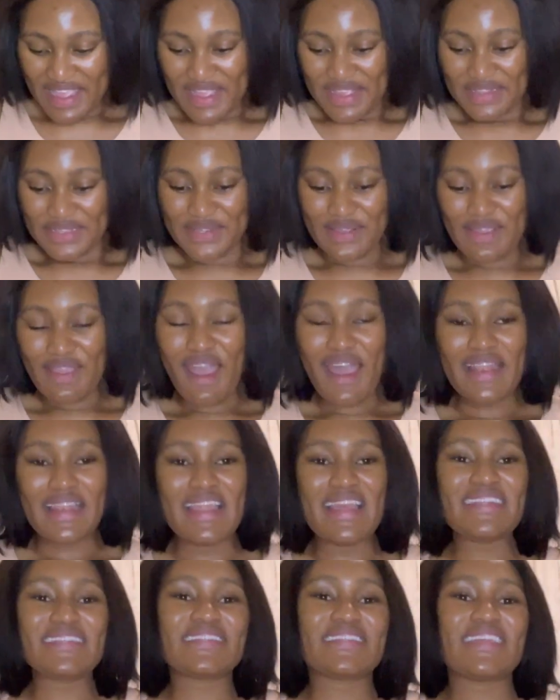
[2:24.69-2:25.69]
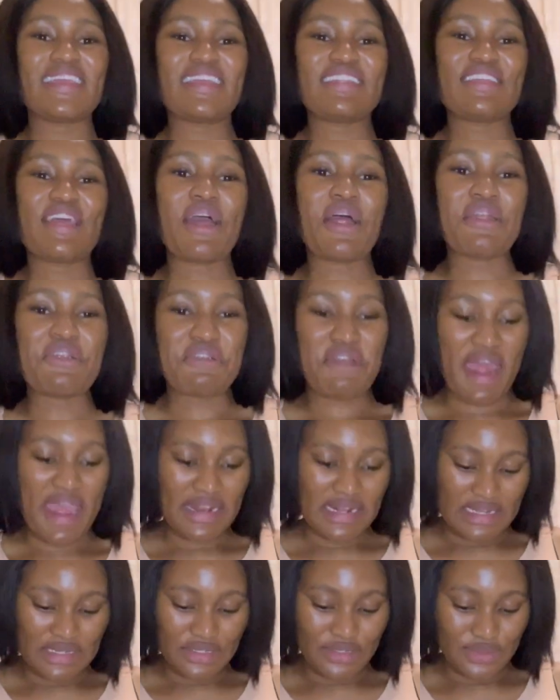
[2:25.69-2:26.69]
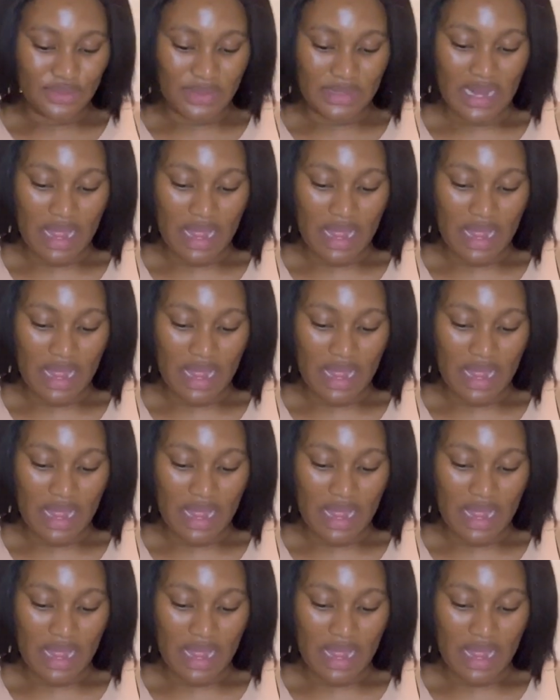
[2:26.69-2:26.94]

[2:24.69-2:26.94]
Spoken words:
So yeah, let's get right into it.